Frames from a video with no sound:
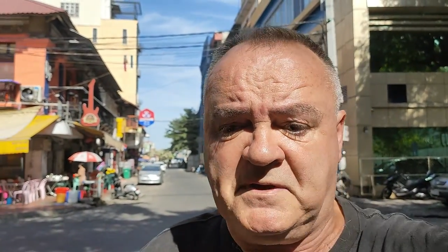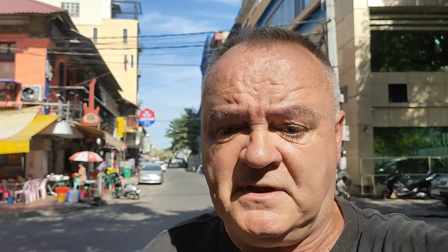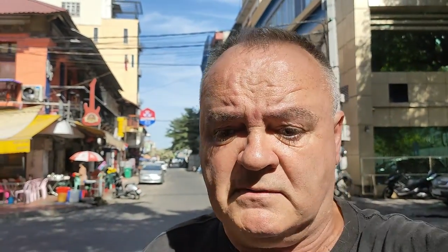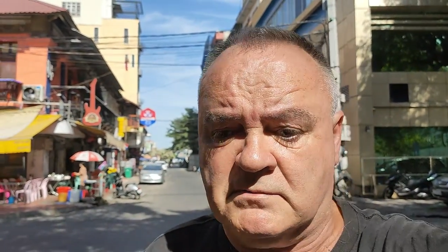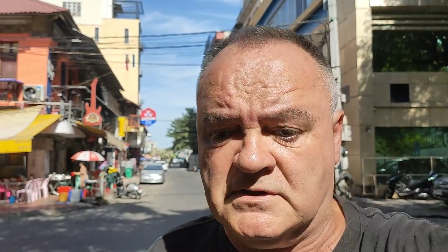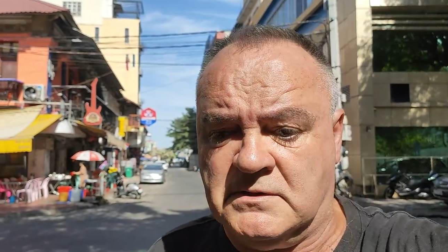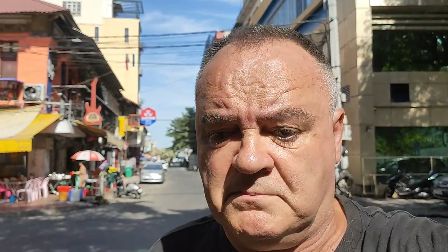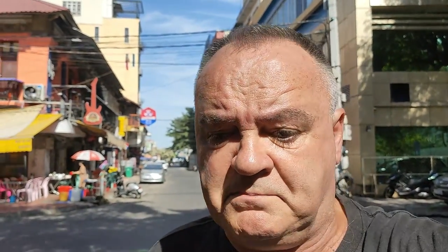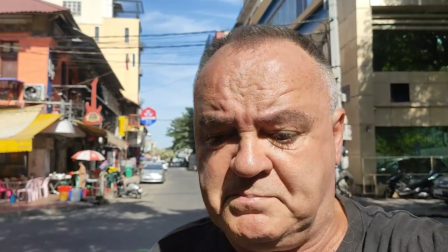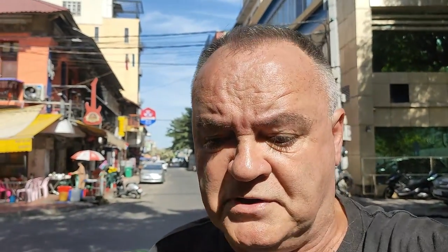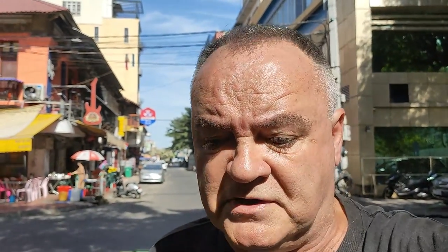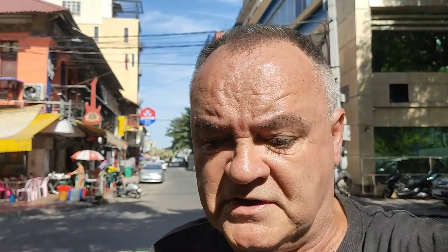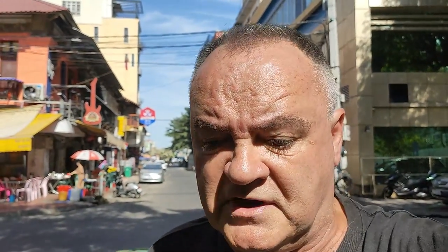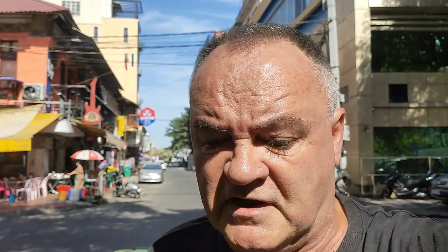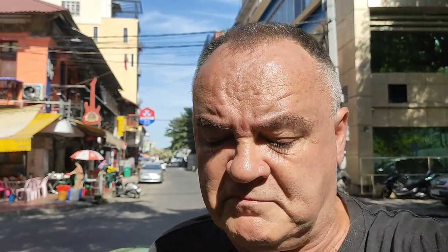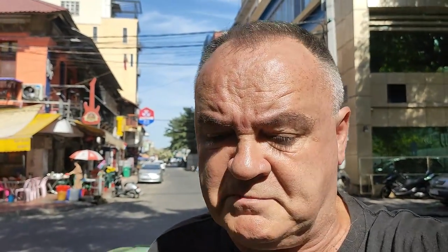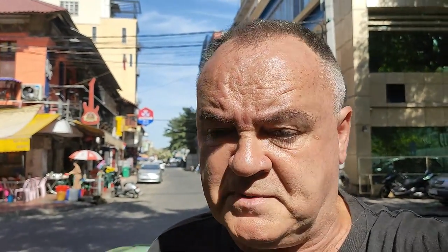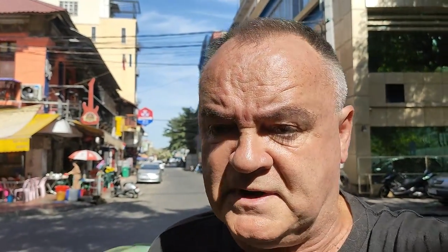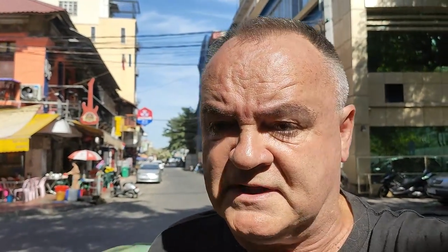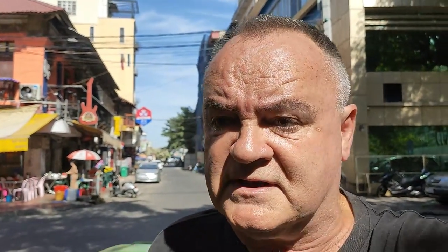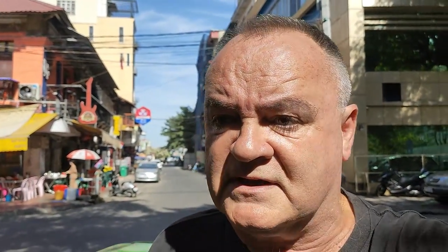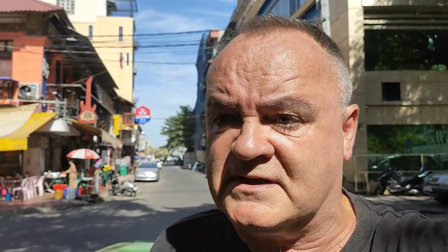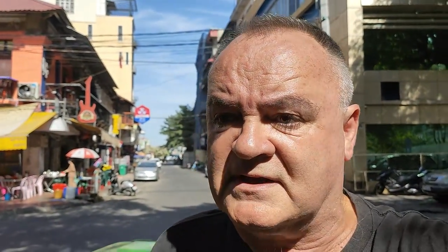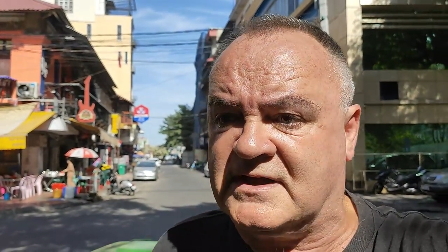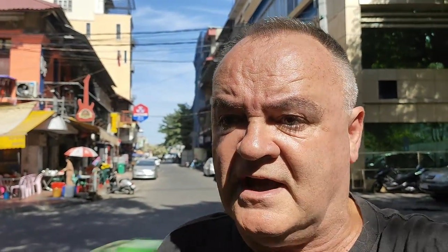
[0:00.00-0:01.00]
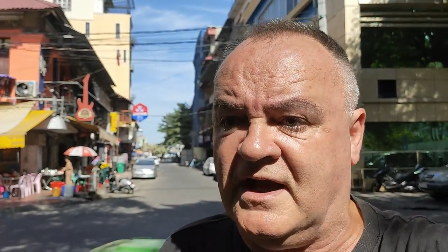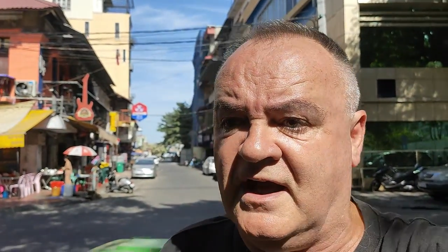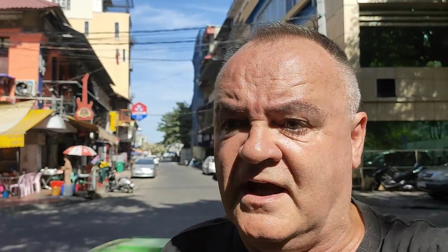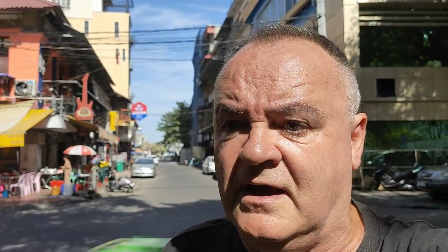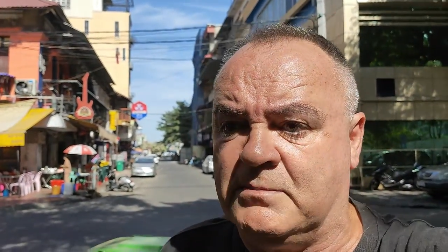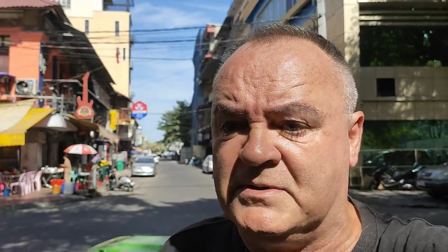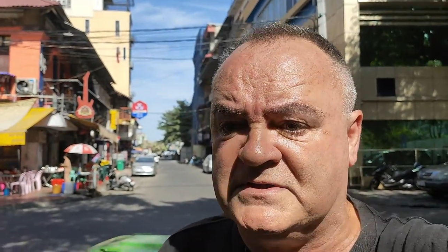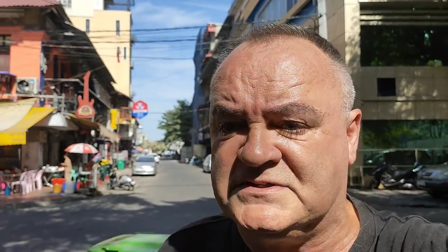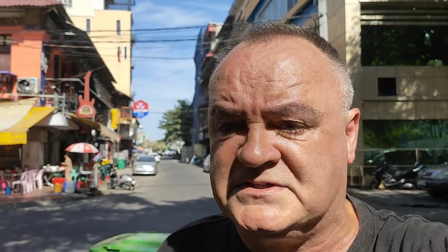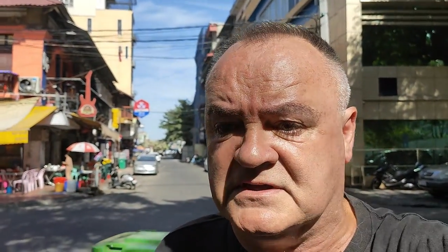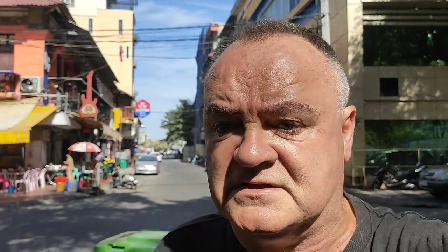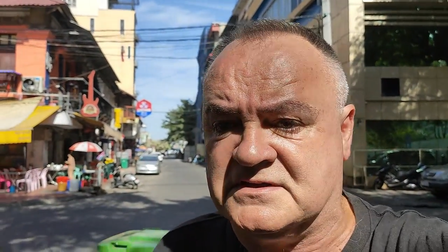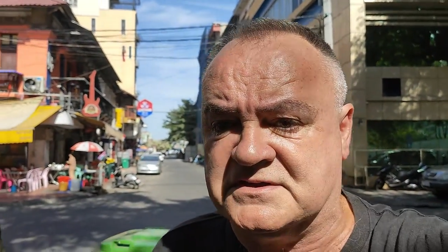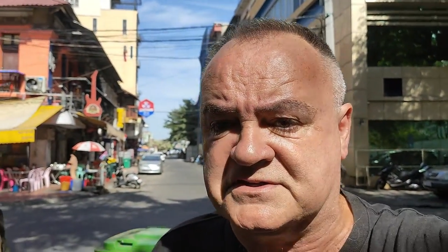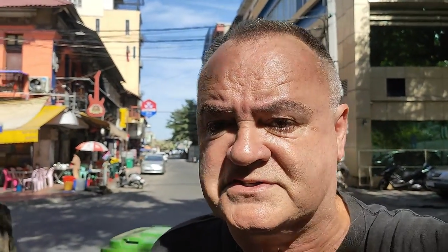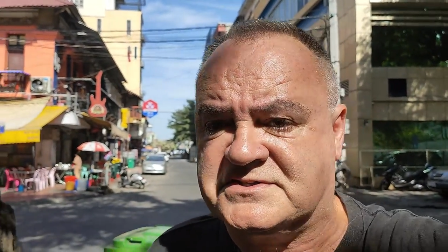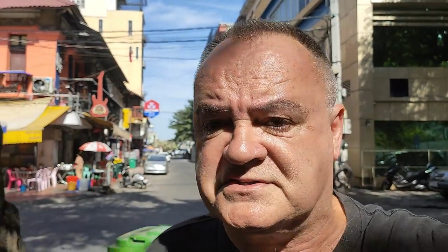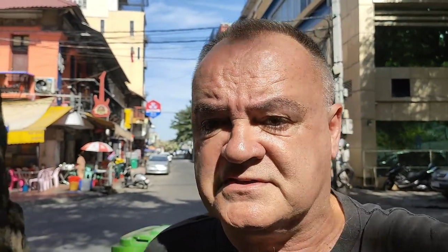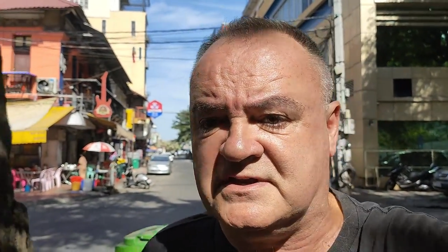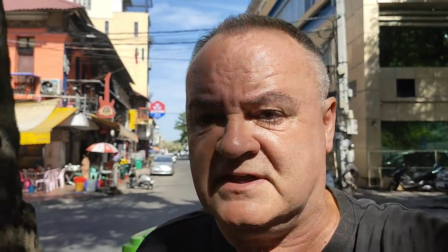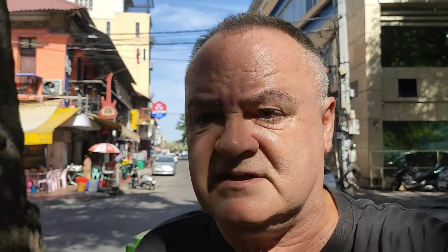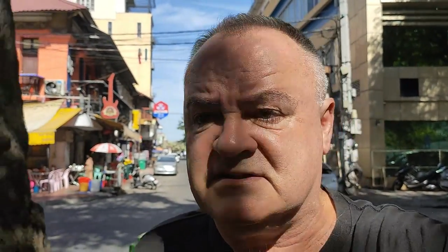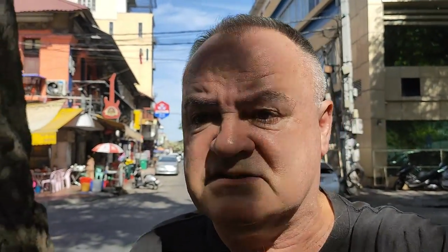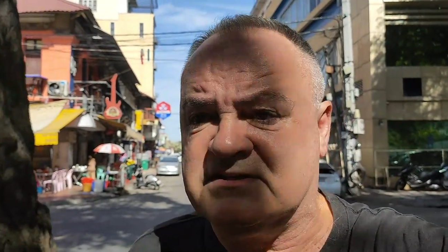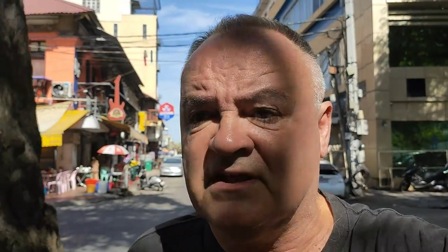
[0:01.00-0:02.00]
people are put off by the garbage in the
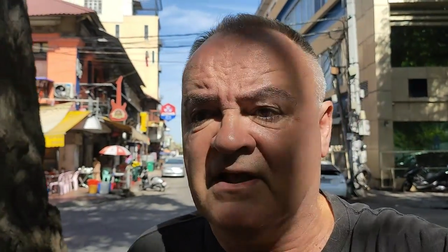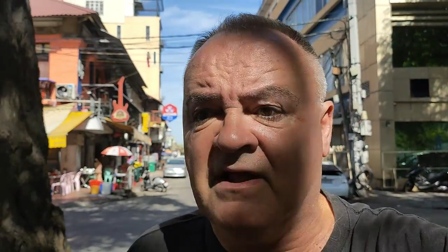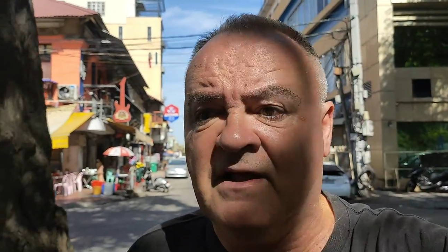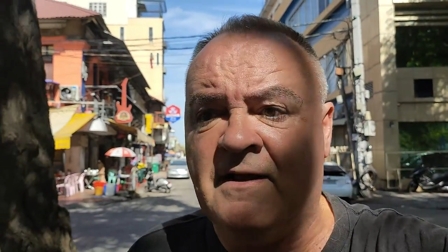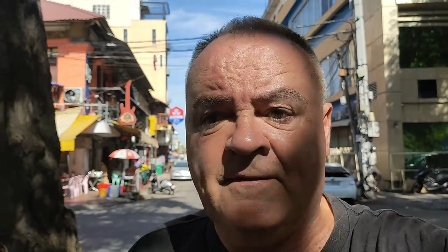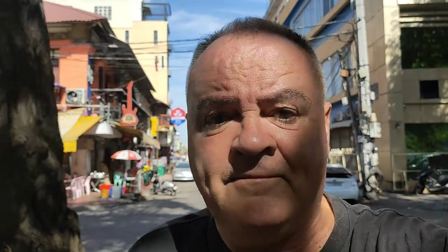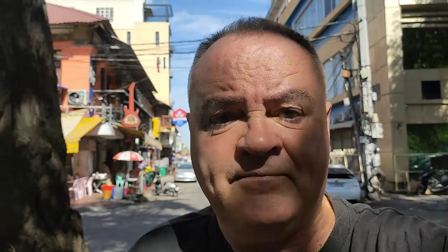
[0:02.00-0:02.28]
street.